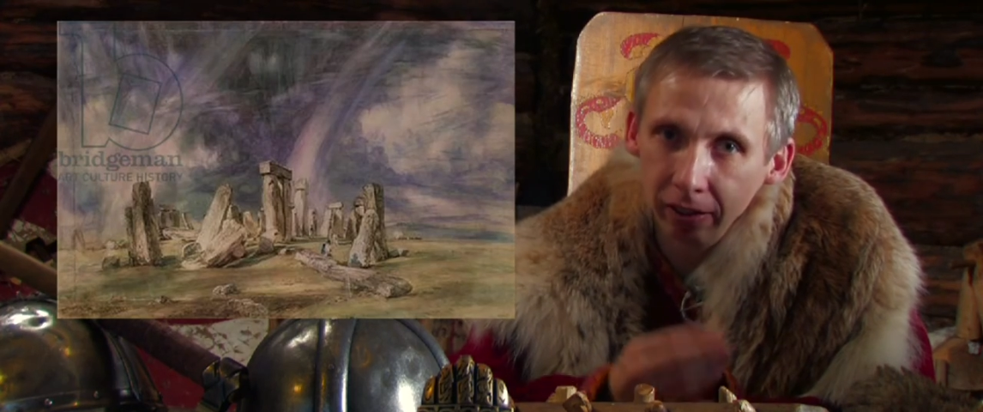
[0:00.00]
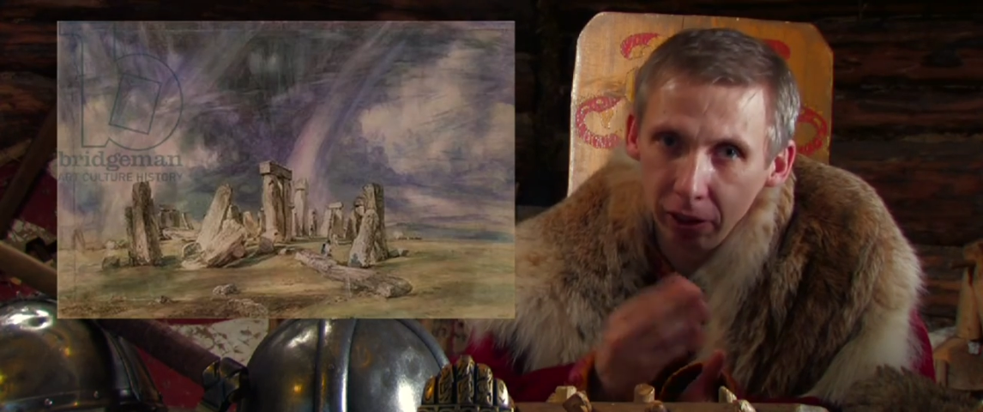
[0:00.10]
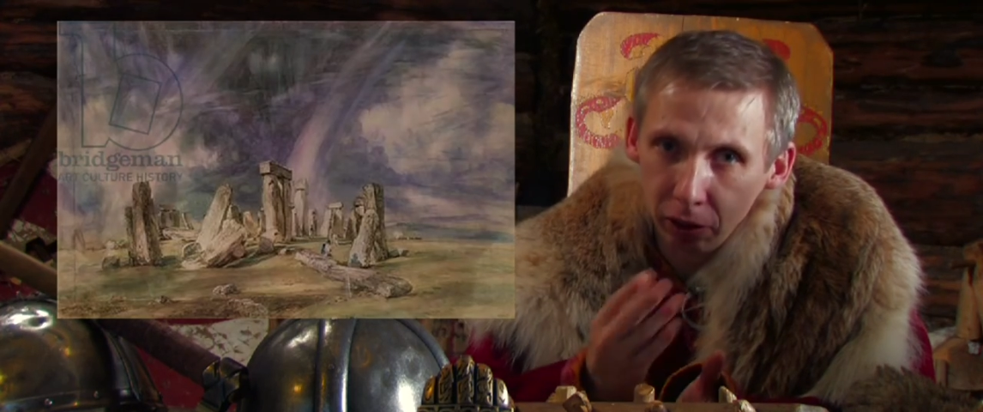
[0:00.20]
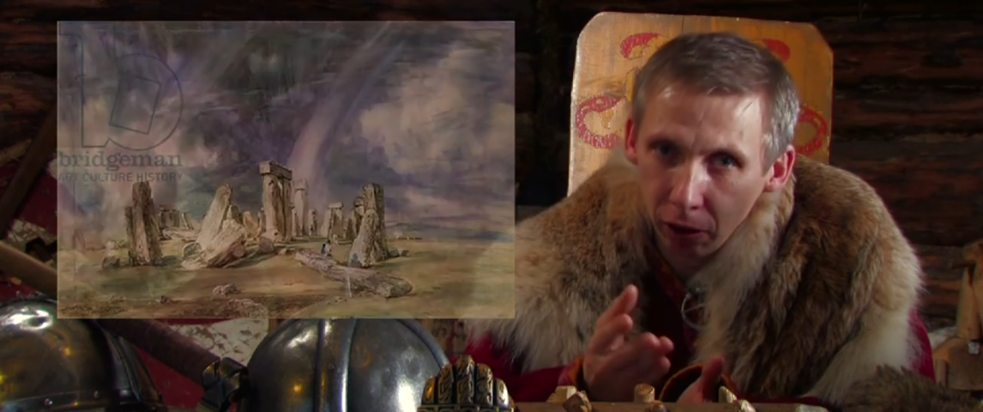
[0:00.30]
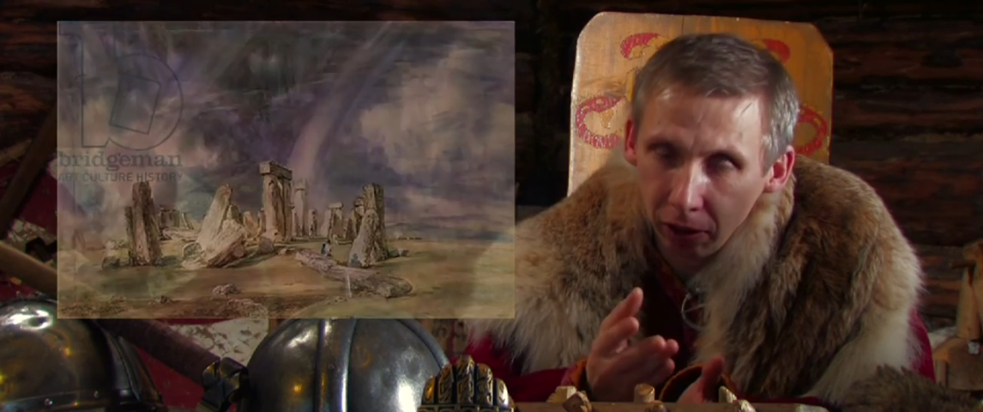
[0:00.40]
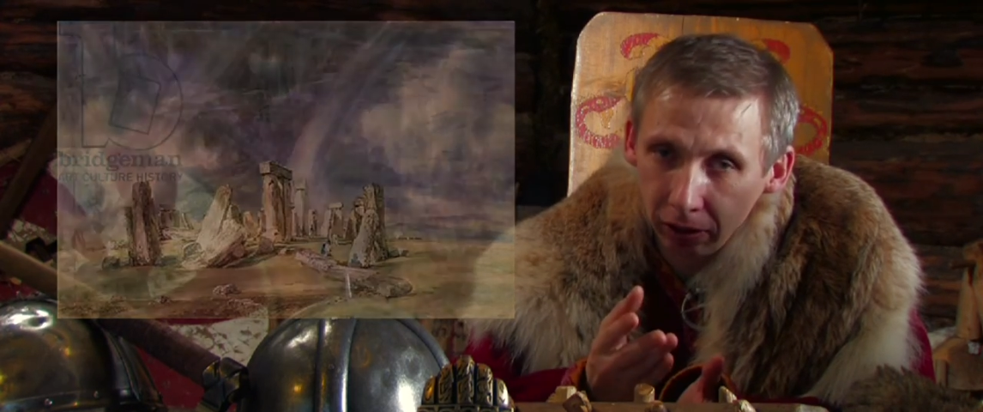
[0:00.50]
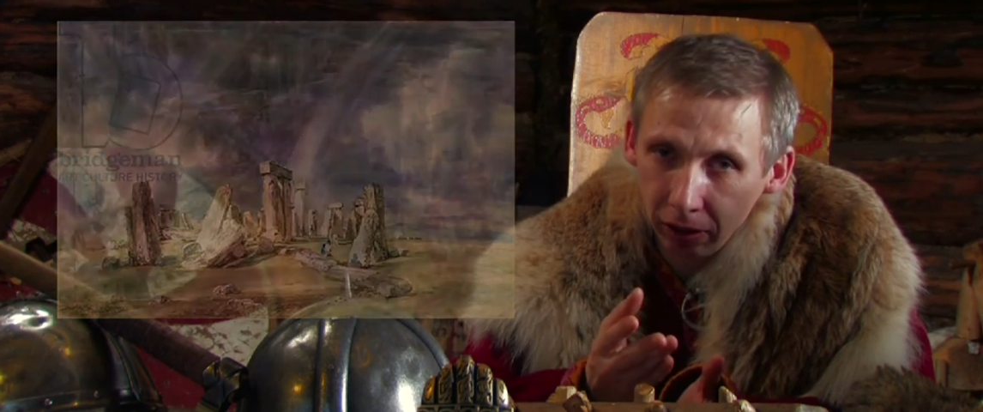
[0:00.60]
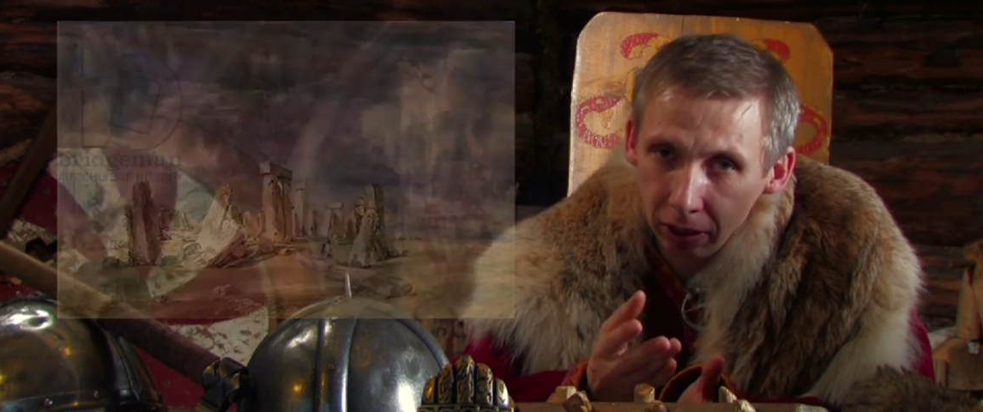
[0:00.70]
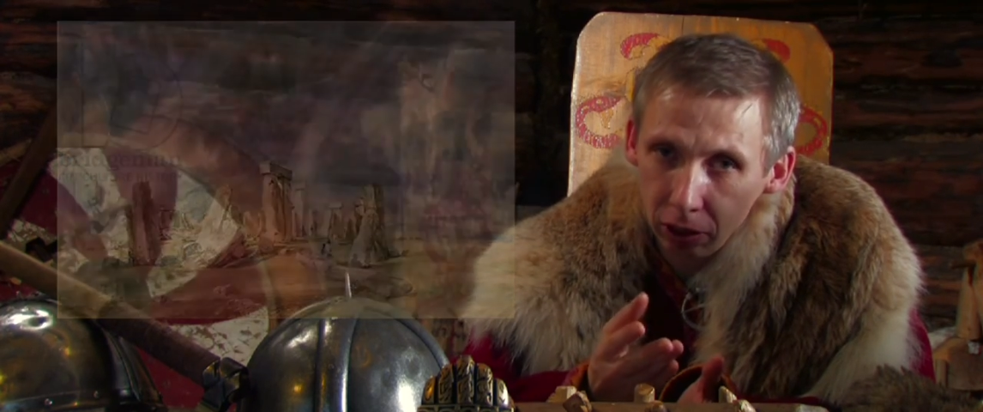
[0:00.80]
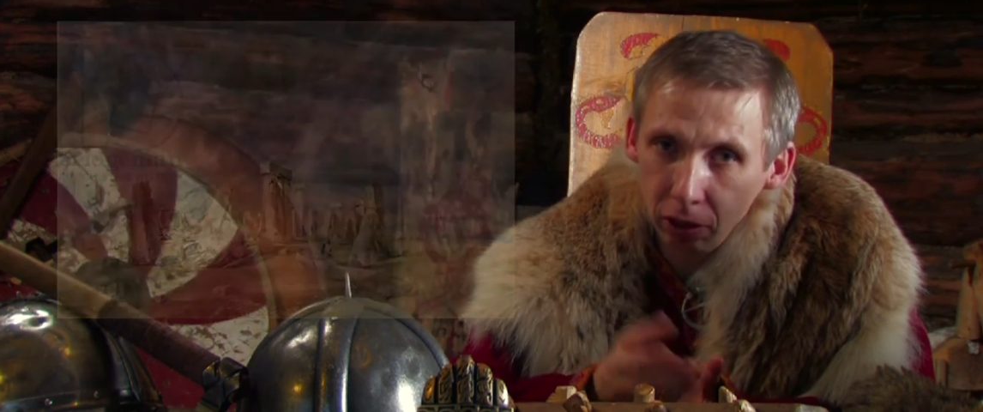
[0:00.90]

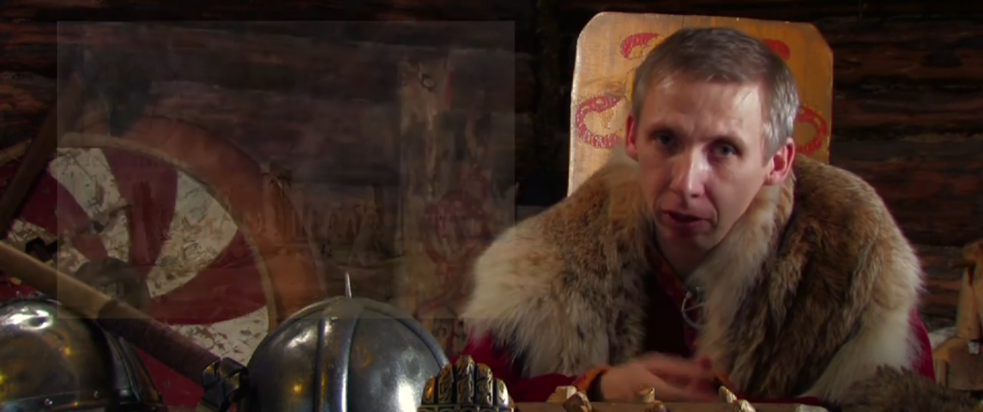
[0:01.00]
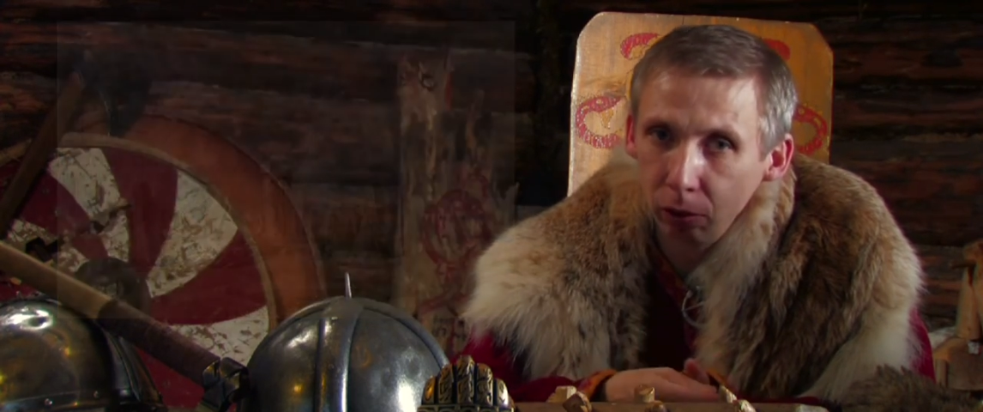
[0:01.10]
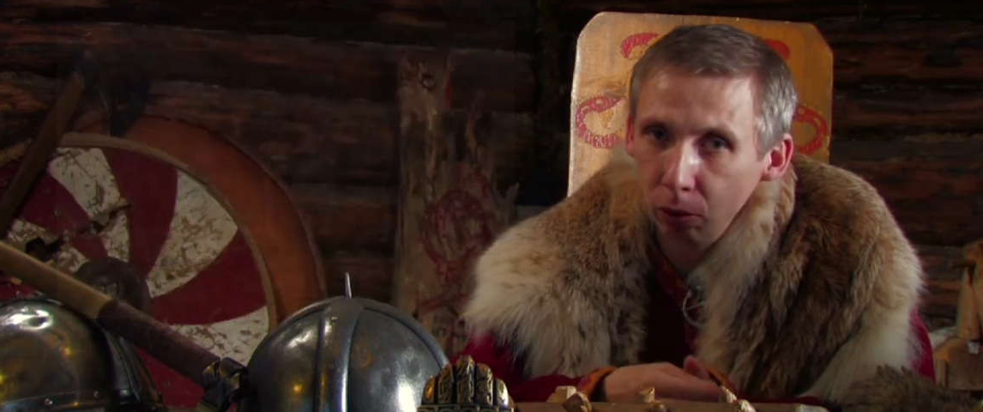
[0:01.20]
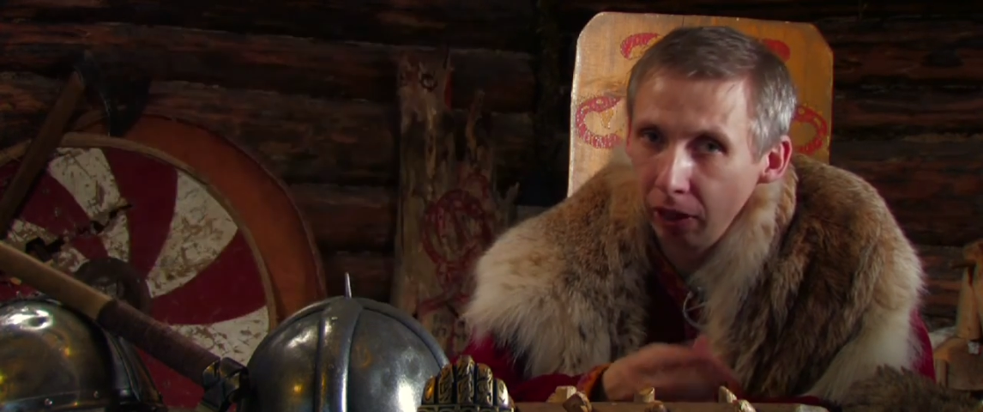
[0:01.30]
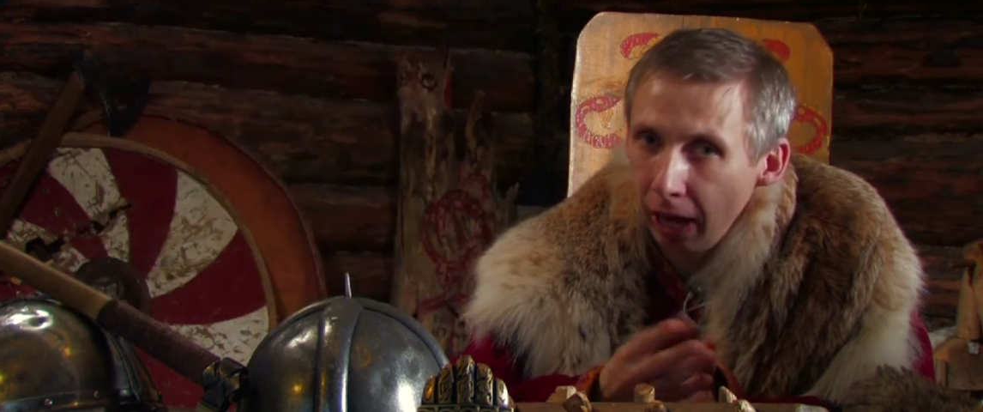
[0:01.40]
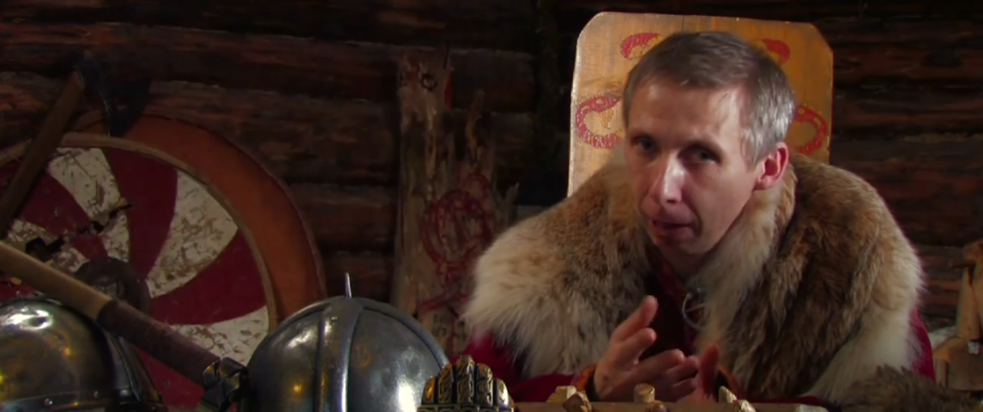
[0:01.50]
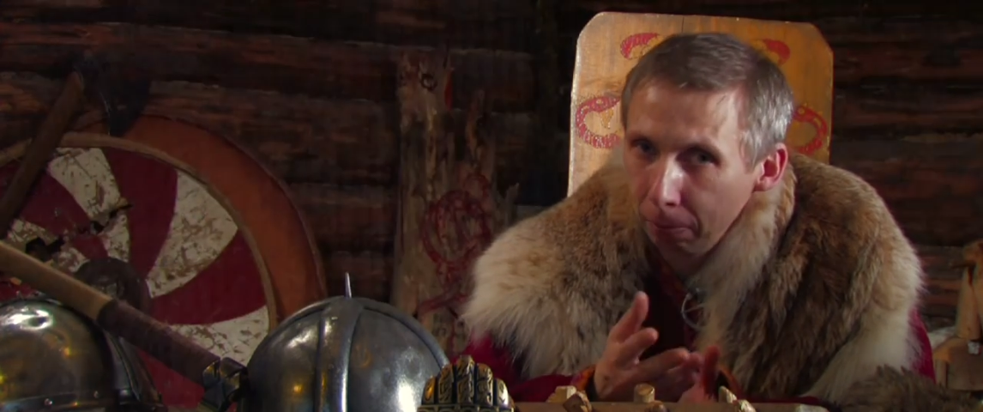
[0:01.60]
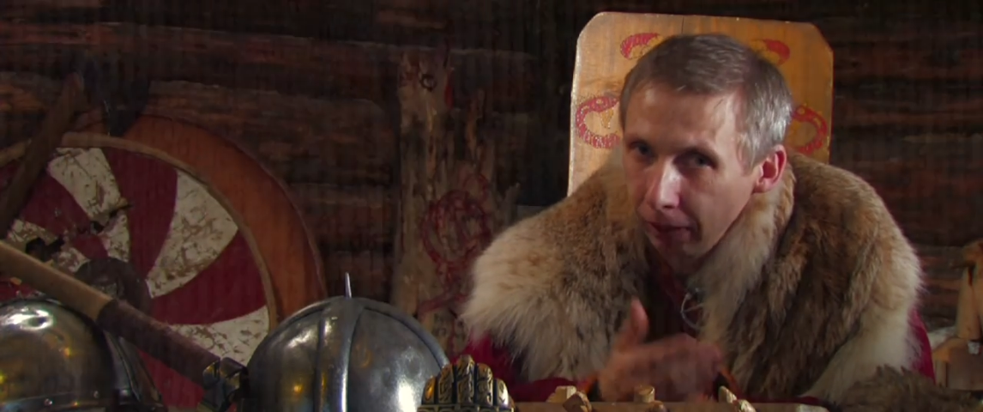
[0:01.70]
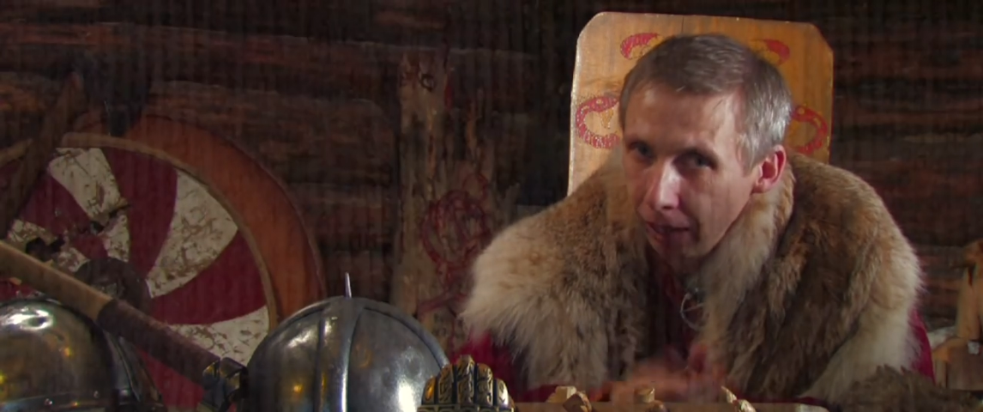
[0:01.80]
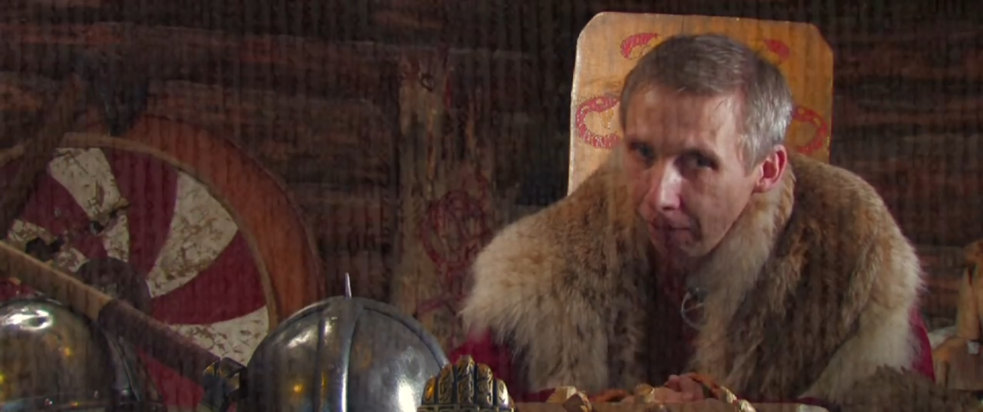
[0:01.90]
eternities, to the
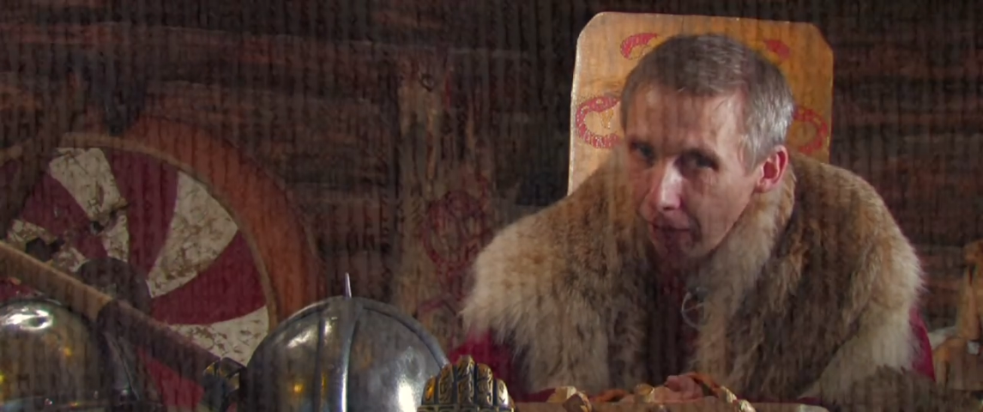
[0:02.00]
happily ever